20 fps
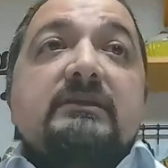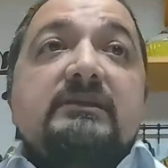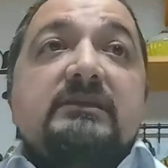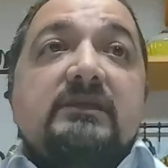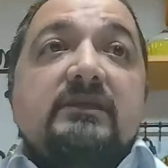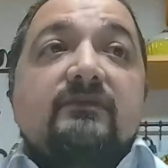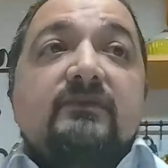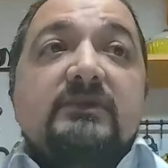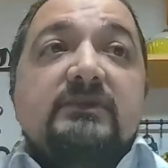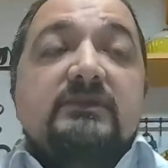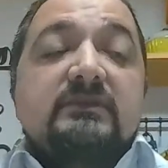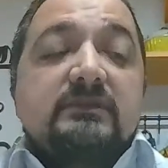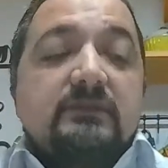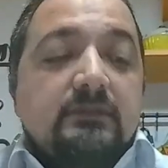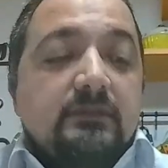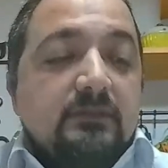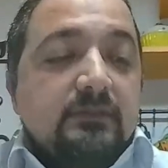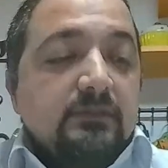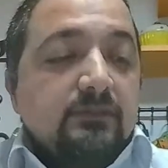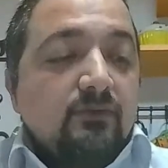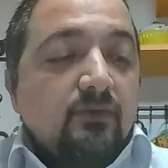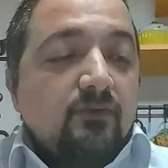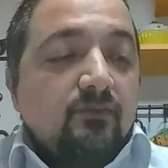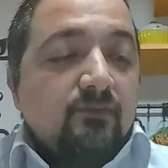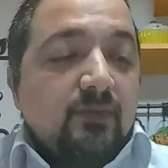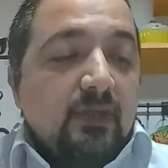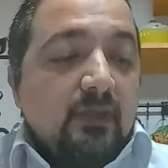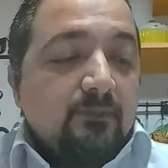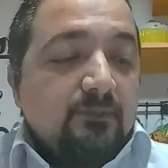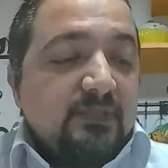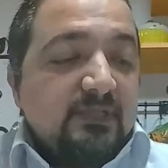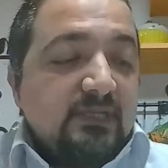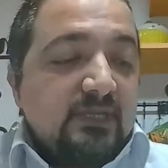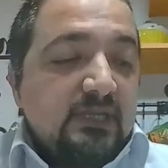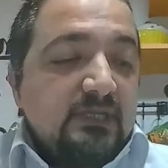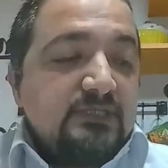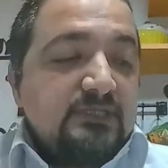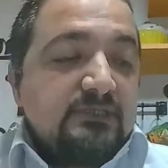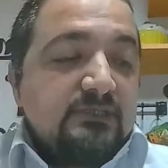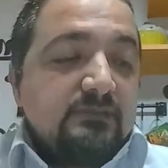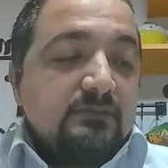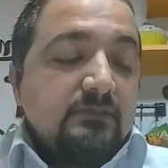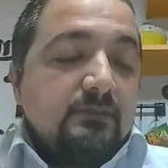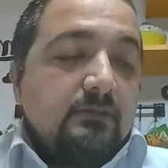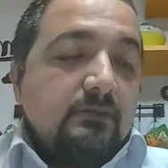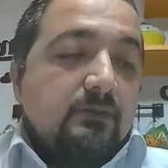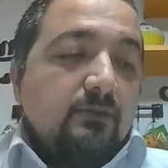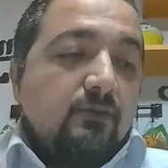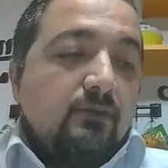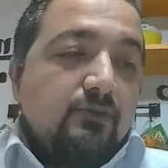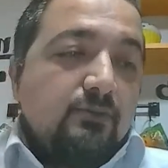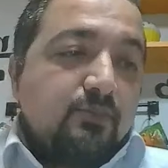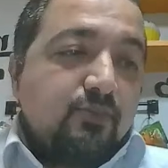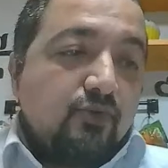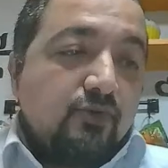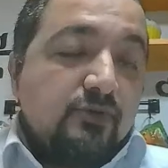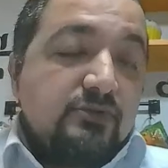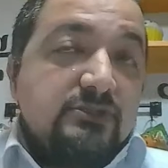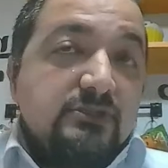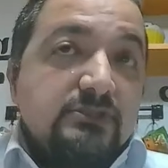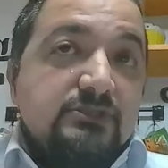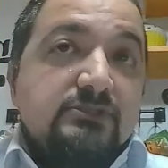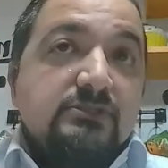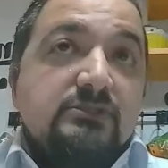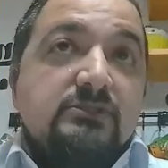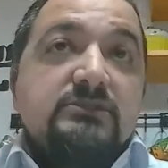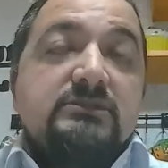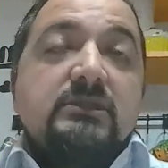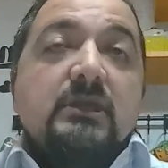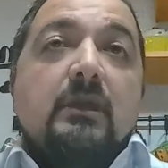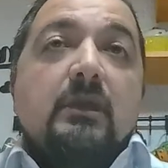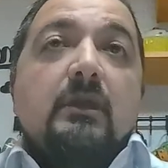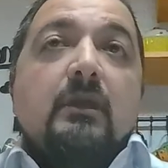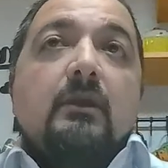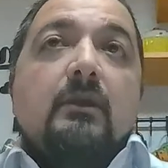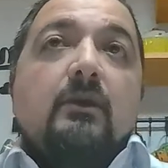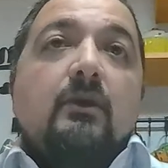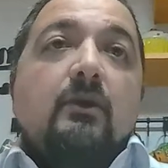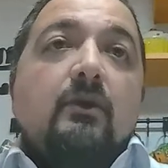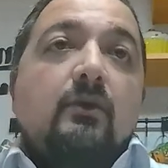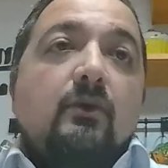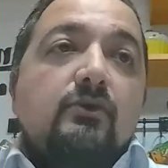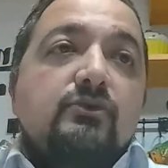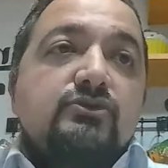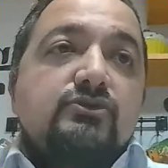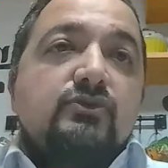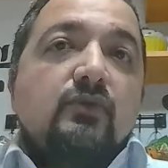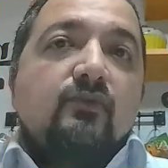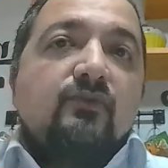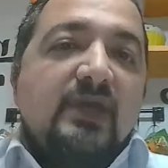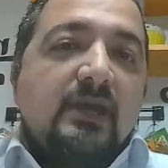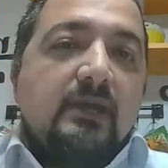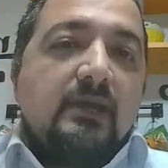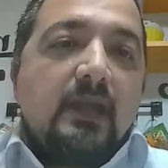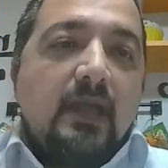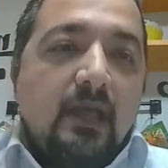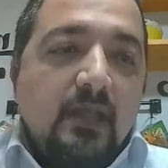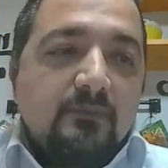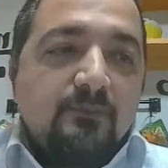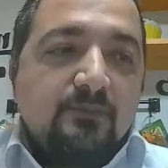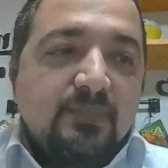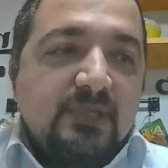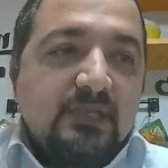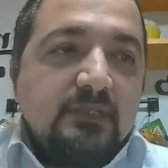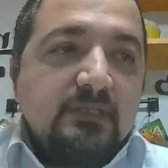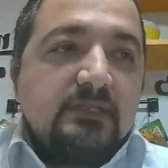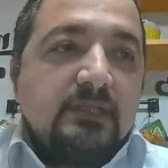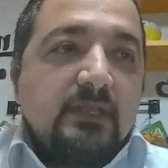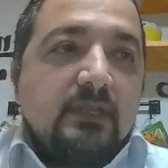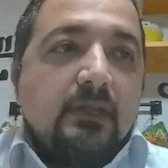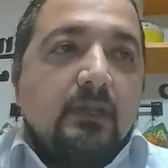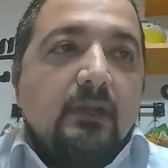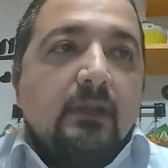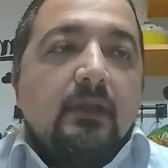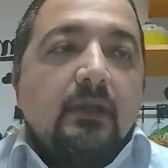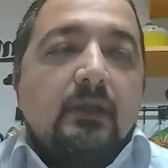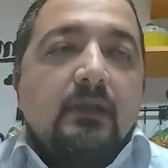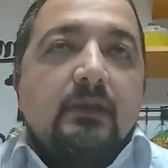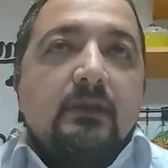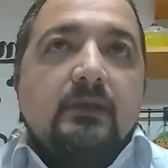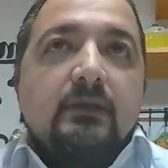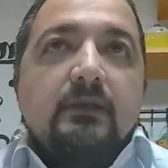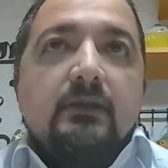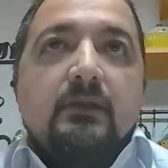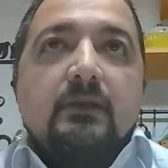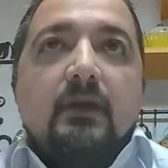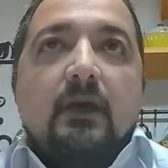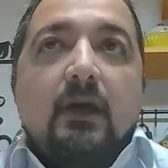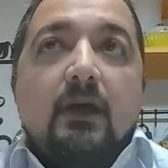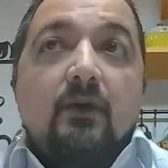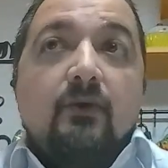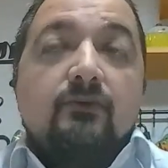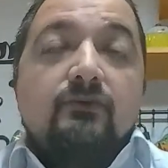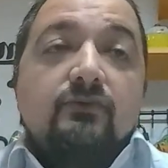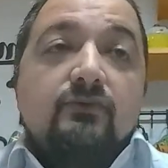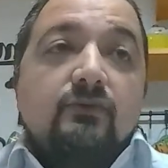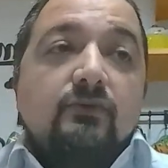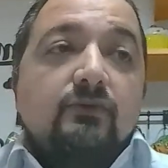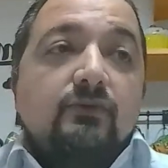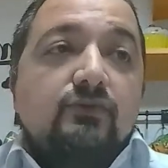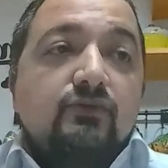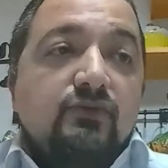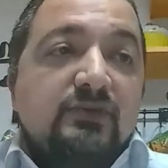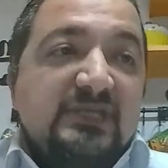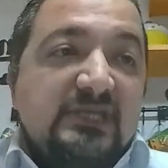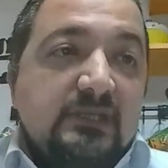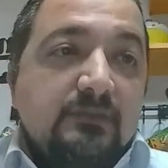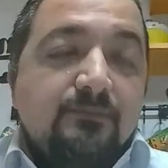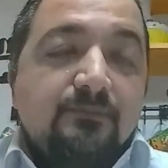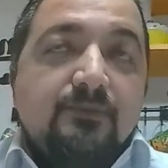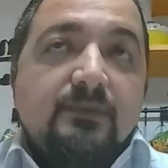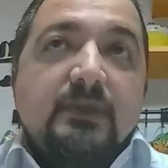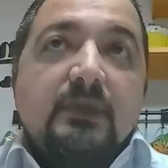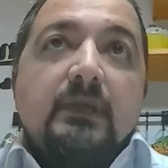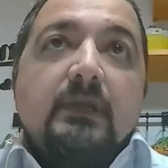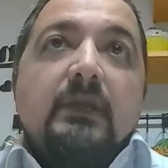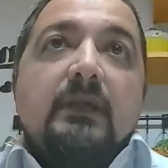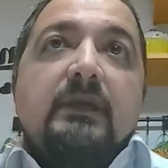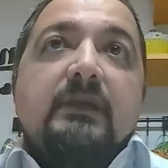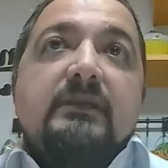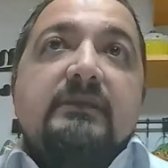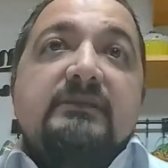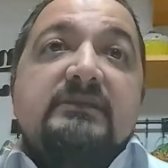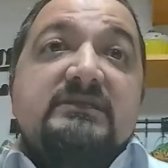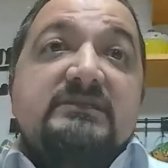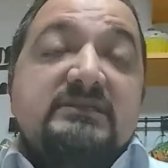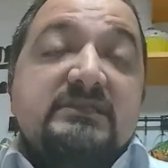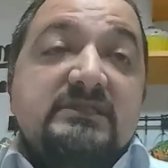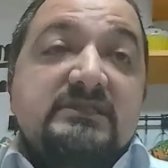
relevant application or procedures. Also, we are helping out to keep the